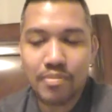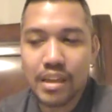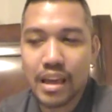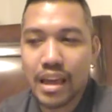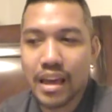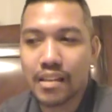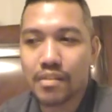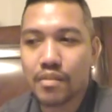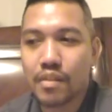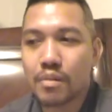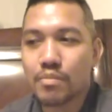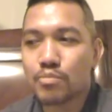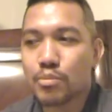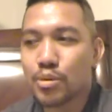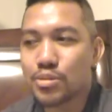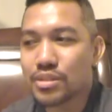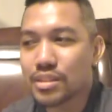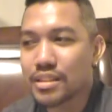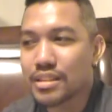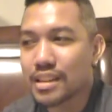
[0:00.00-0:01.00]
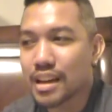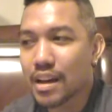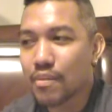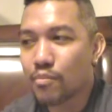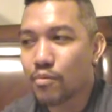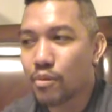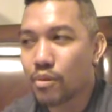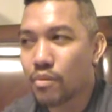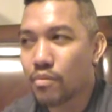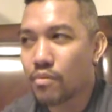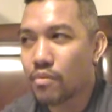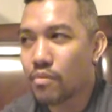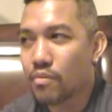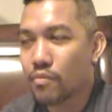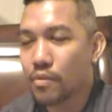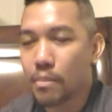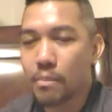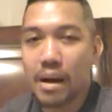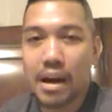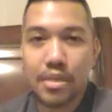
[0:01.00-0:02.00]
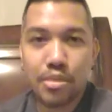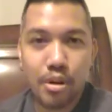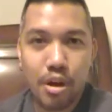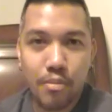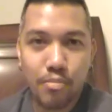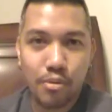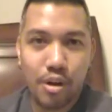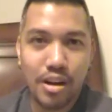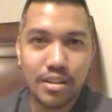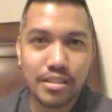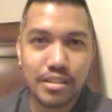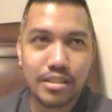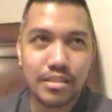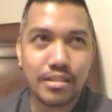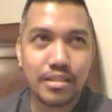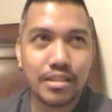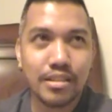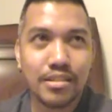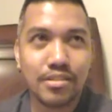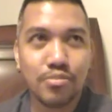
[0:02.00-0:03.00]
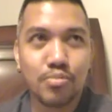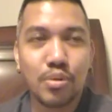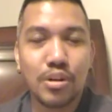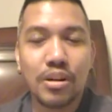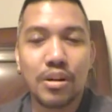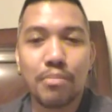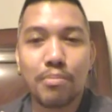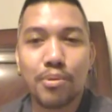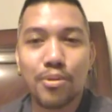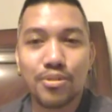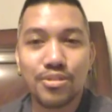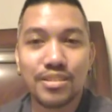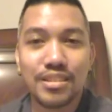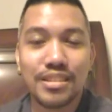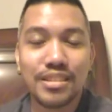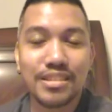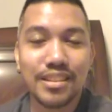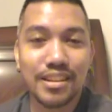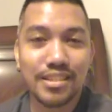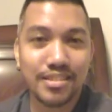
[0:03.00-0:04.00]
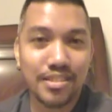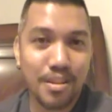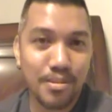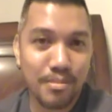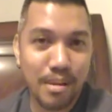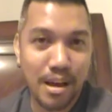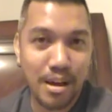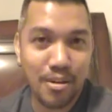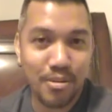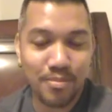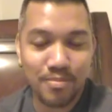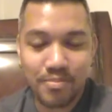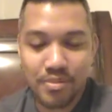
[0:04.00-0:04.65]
And most of the time, from my thought process, is when a person does come out,